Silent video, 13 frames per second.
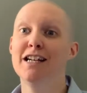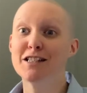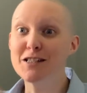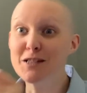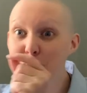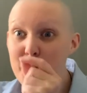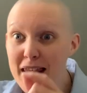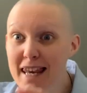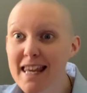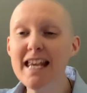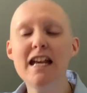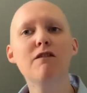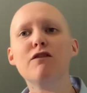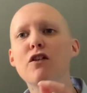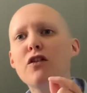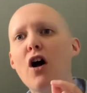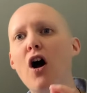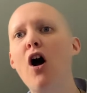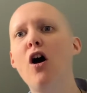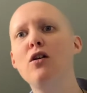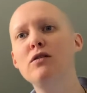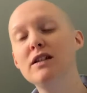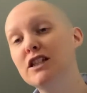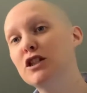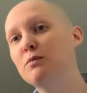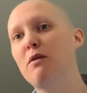To believe that the Holy
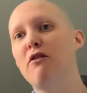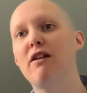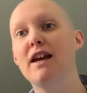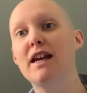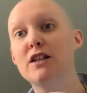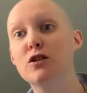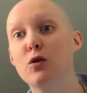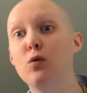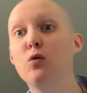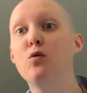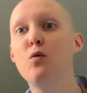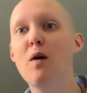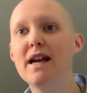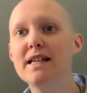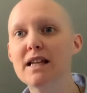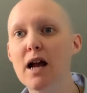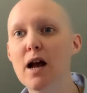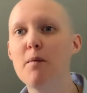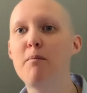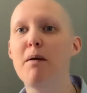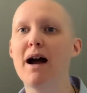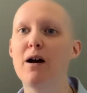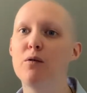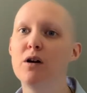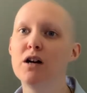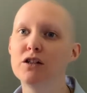Spirit is always
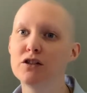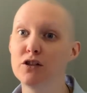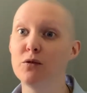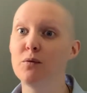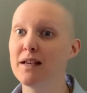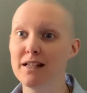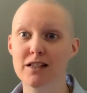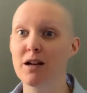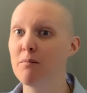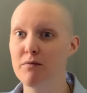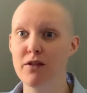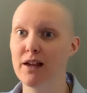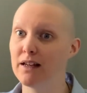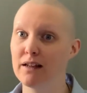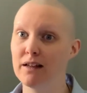about doing something.